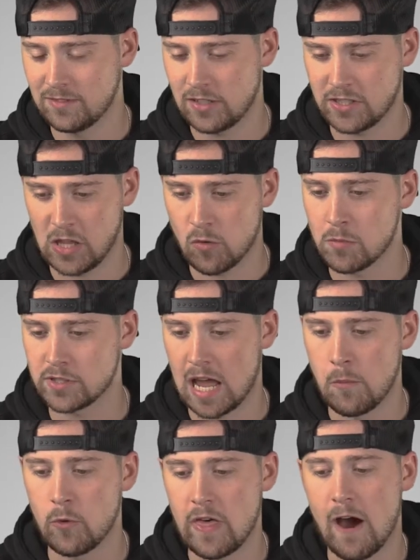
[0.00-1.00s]
I'll say that one more
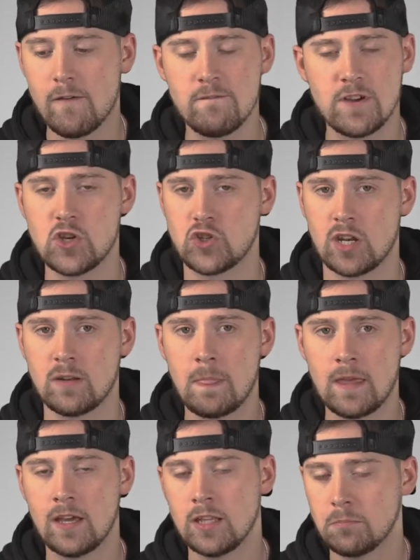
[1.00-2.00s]
time. Without vision,
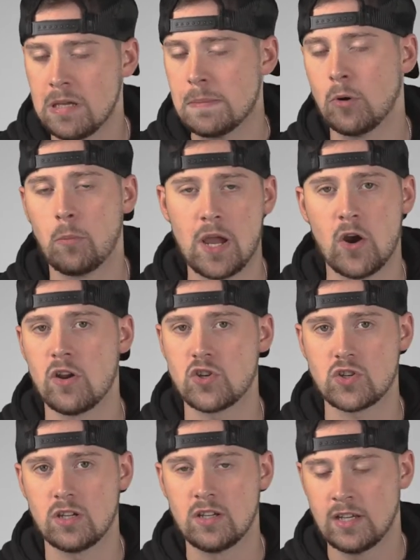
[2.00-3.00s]
people
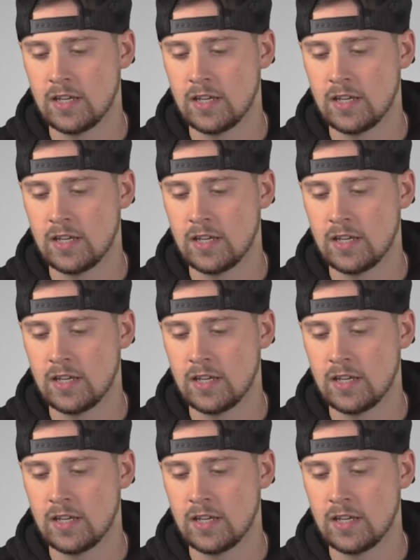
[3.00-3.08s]
perish.